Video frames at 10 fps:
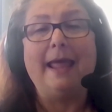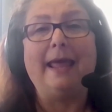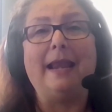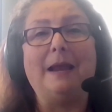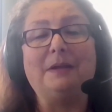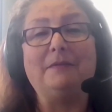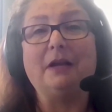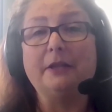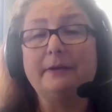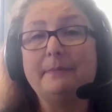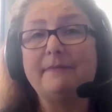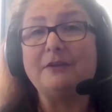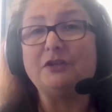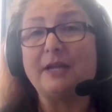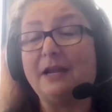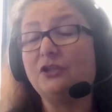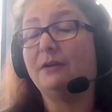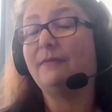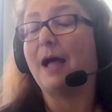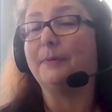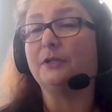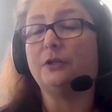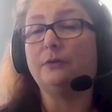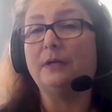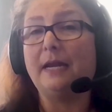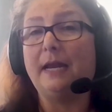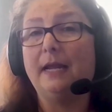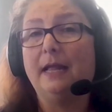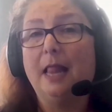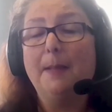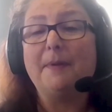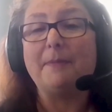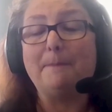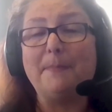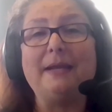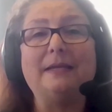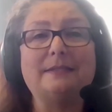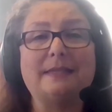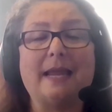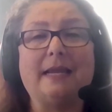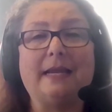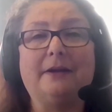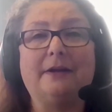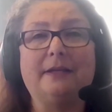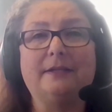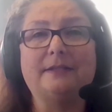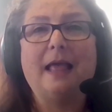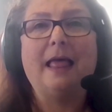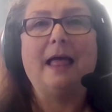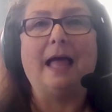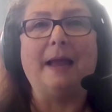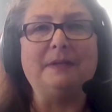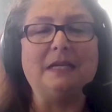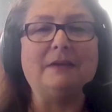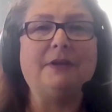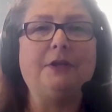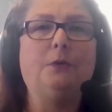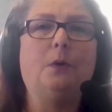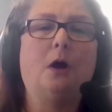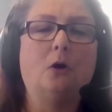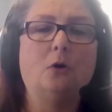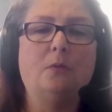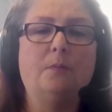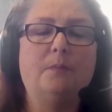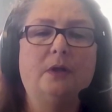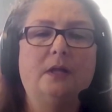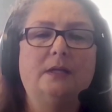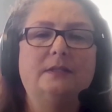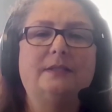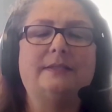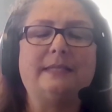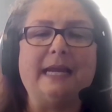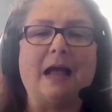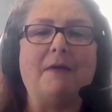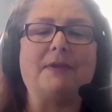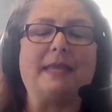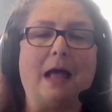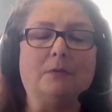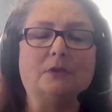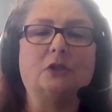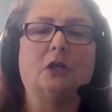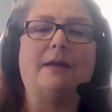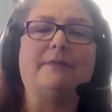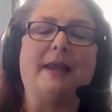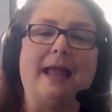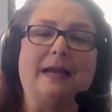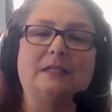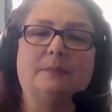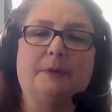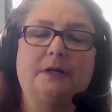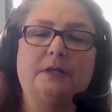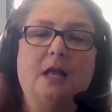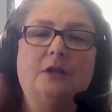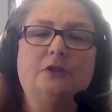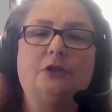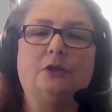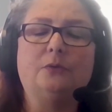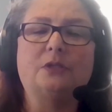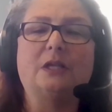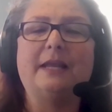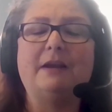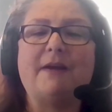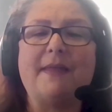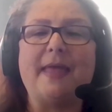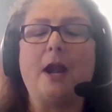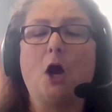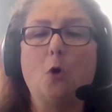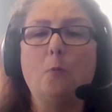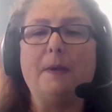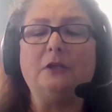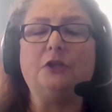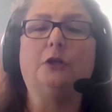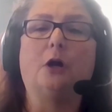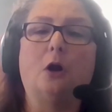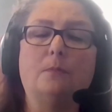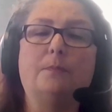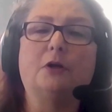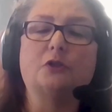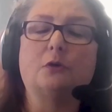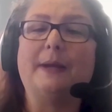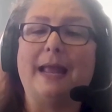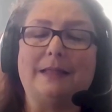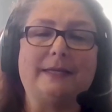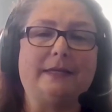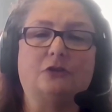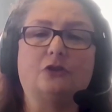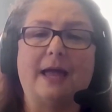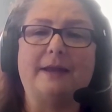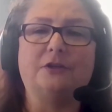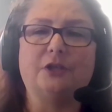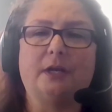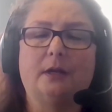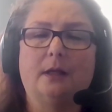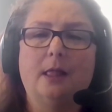and I'm giving a little bit of education of opportunity. But the biggest thing here is I'm giving you hope to seek out the counsel of an expert to solidify that hope into your own personal reality and strategy.